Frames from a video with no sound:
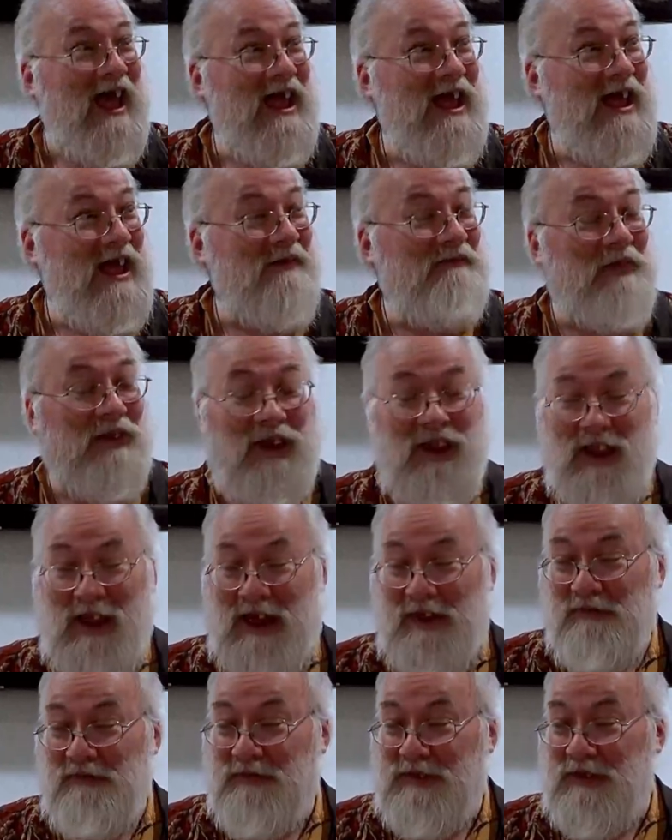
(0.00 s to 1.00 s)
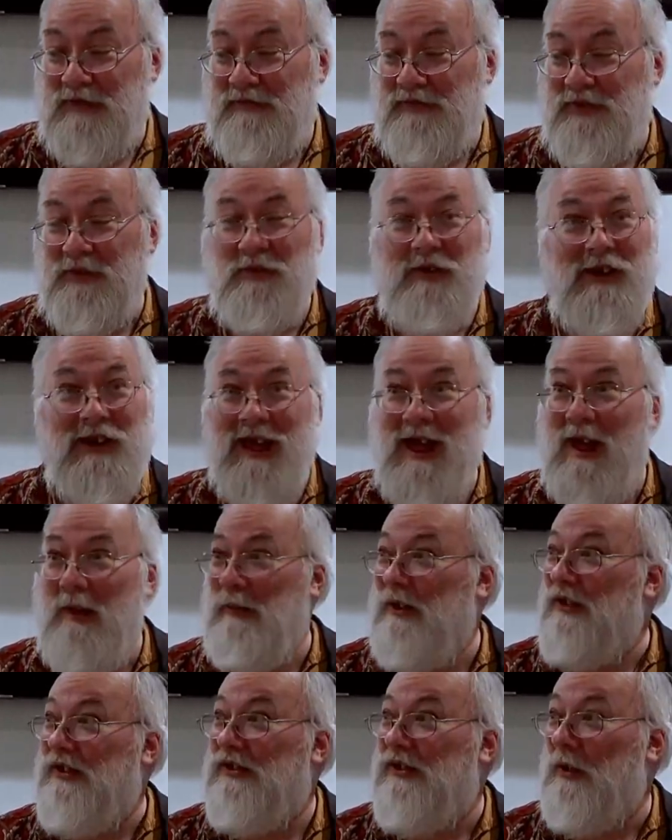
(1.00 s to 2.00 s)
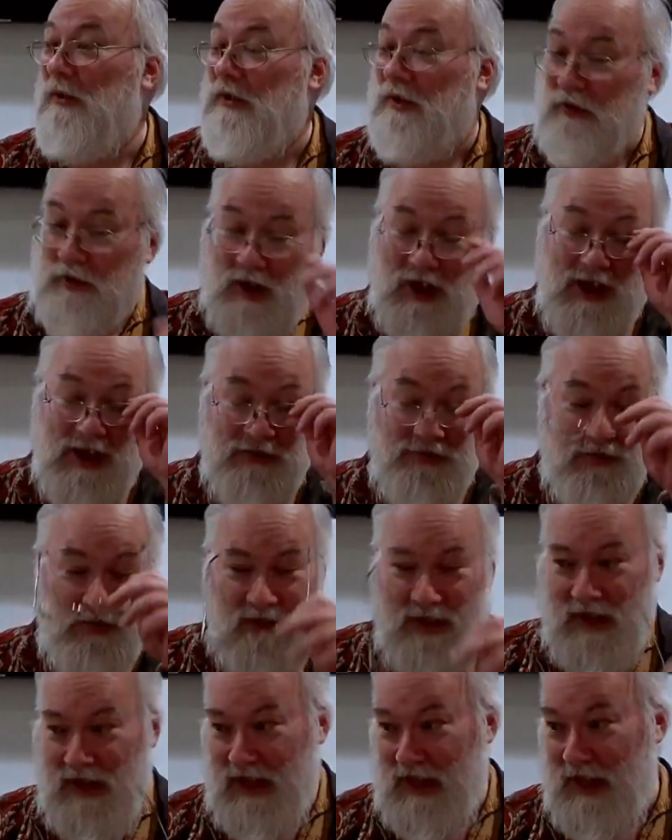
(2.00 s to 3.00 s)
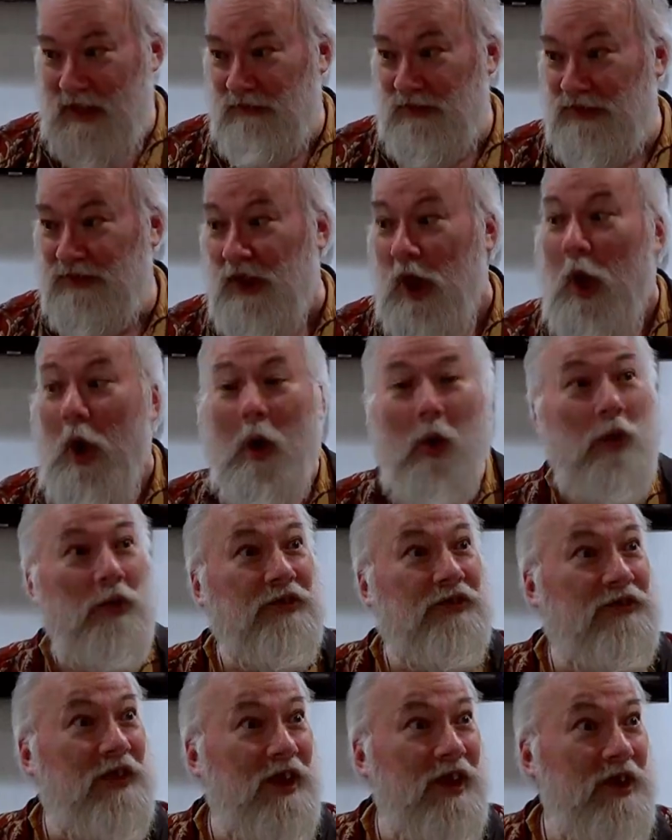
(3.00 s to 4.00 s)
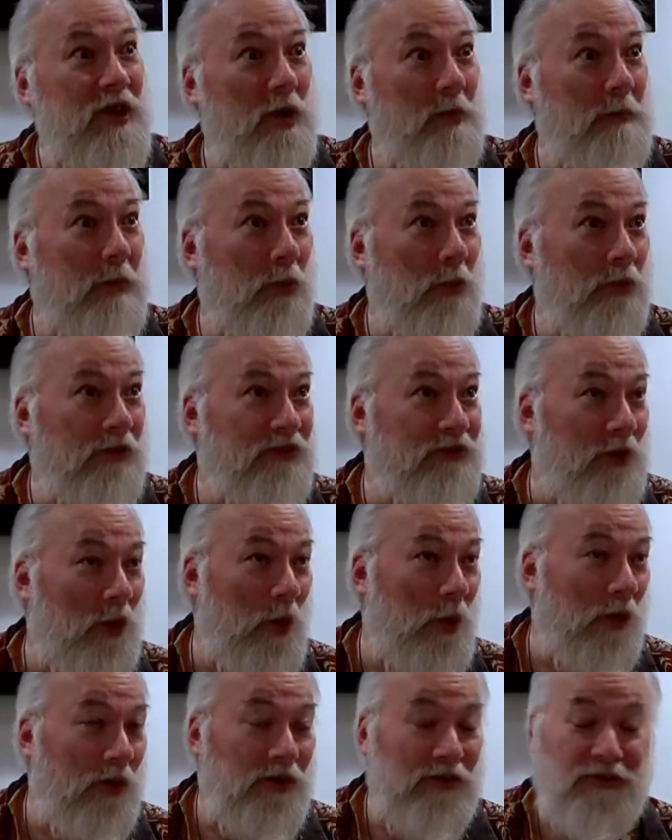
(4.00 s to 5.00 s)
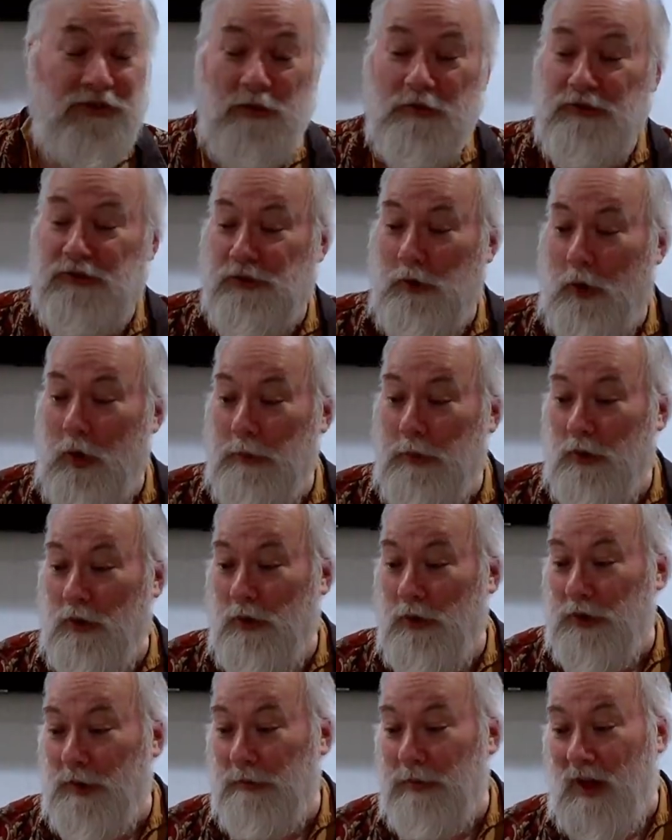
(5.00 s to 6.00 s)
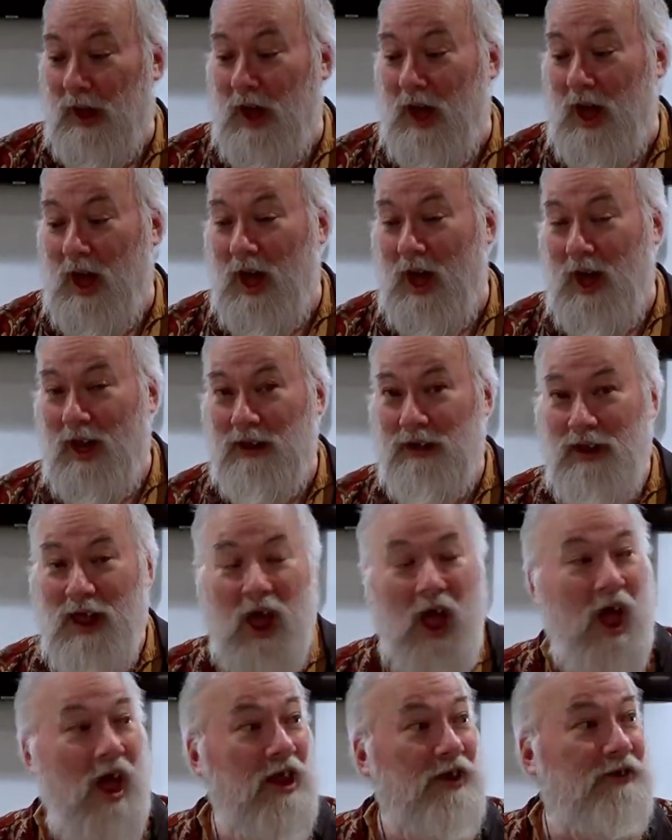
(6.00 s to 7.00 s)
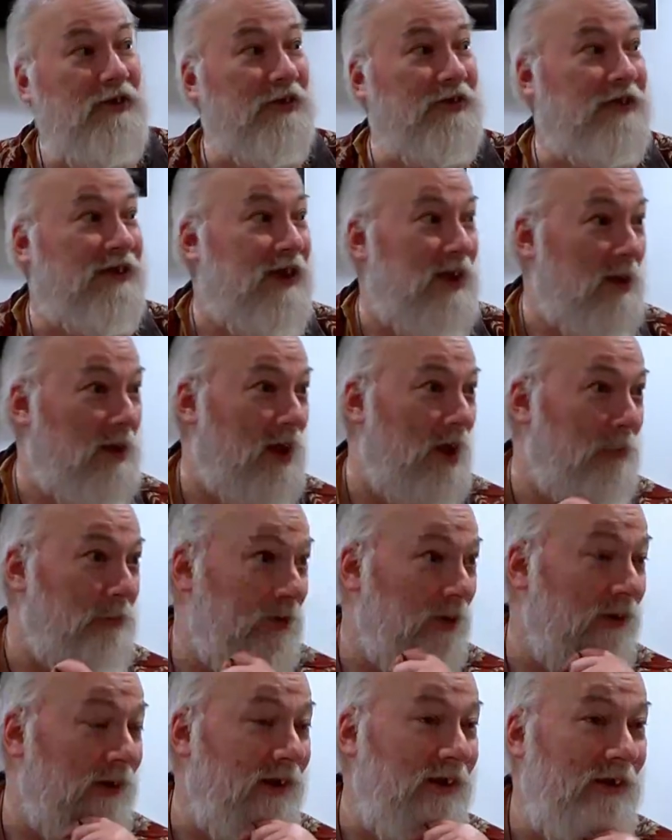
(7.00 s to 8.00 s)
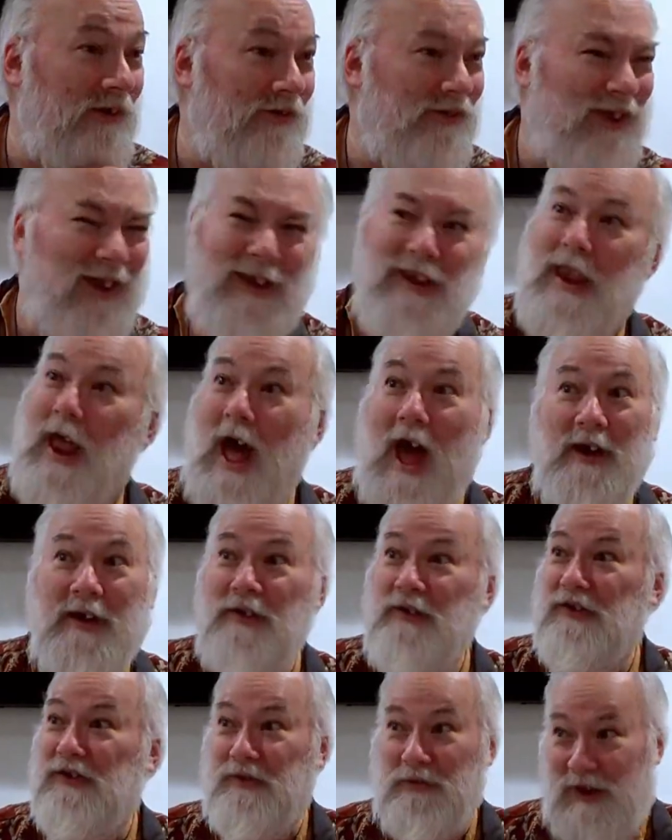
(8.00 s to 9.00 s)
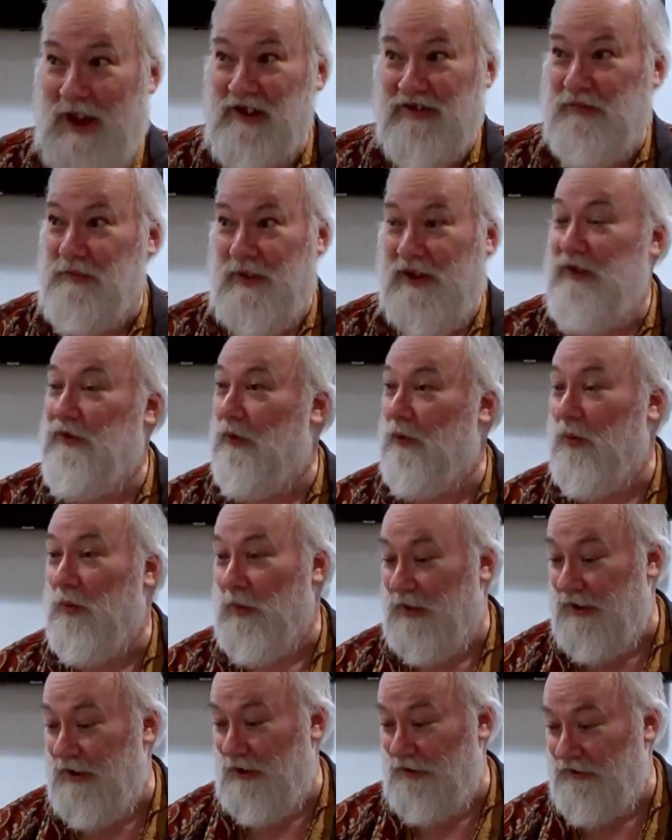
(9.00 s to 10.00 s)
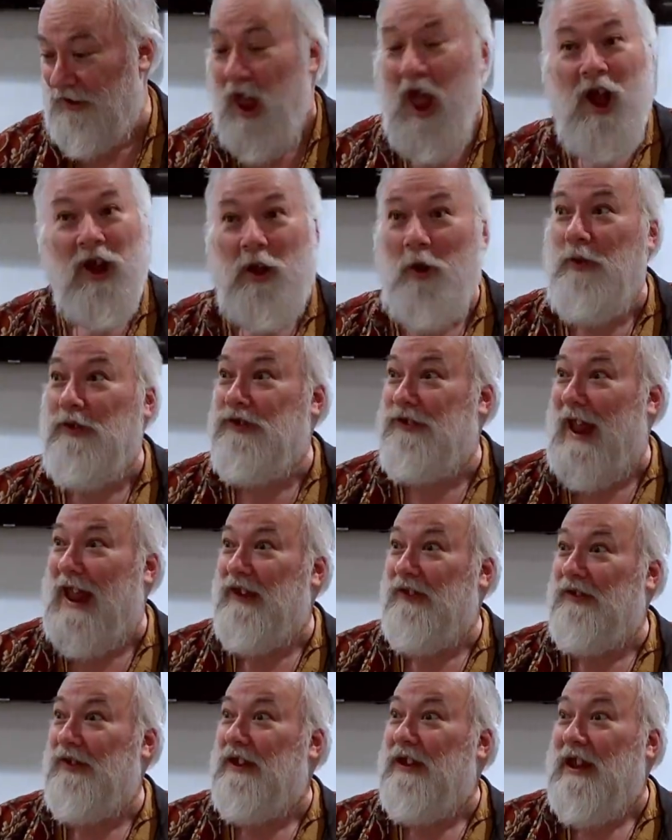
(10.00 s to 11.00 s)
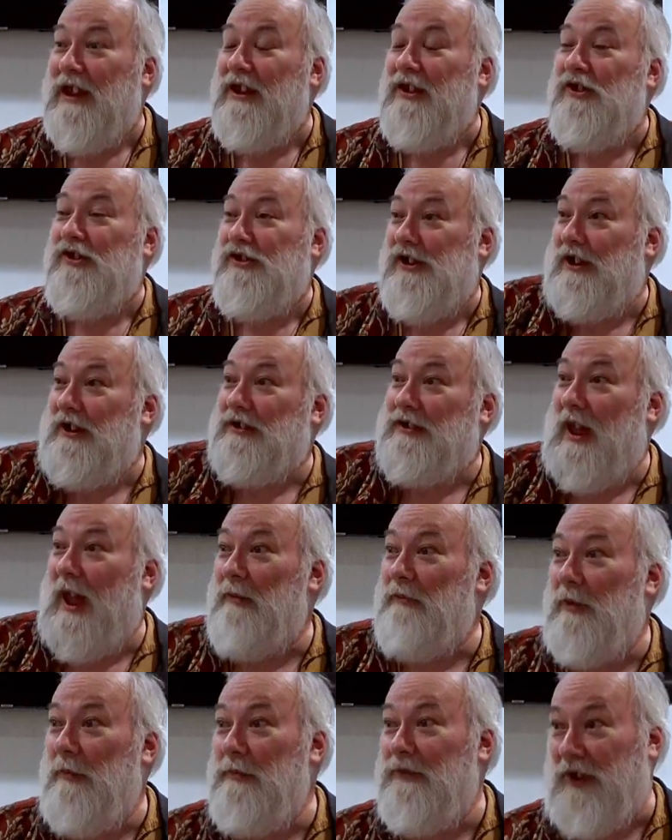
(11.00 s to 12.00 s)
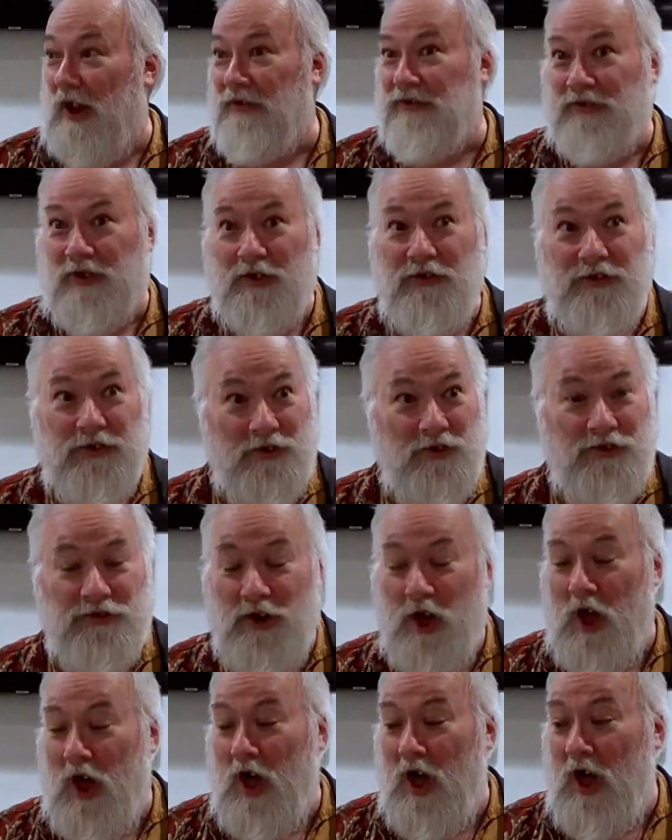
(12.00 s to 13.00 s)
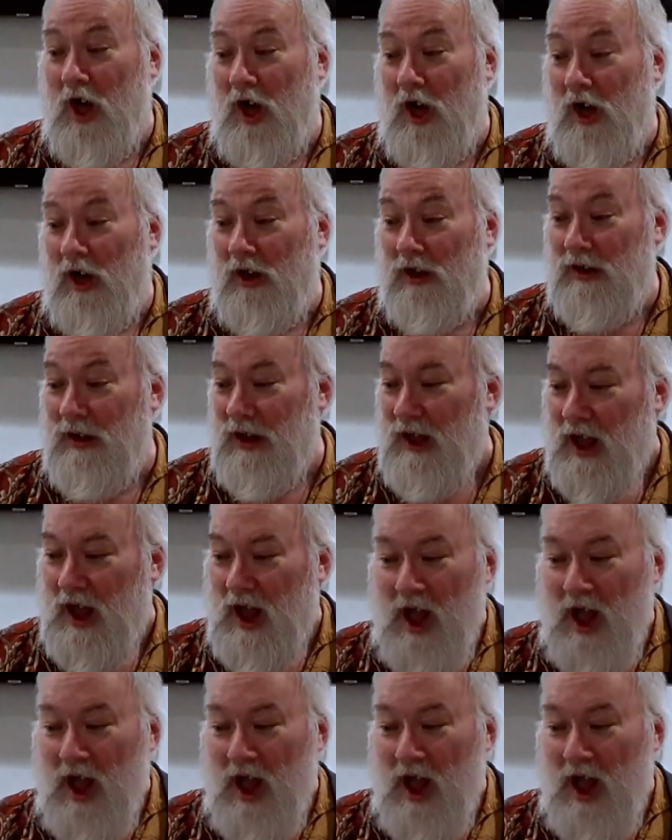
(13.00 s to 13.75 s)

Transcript: If life gives you lemons, don't cry to the heavens, or say your poor soul is so sore put upon. Just kick up your heels, not in strathspeys or reels, go dancing in jig time from dusk until dawn.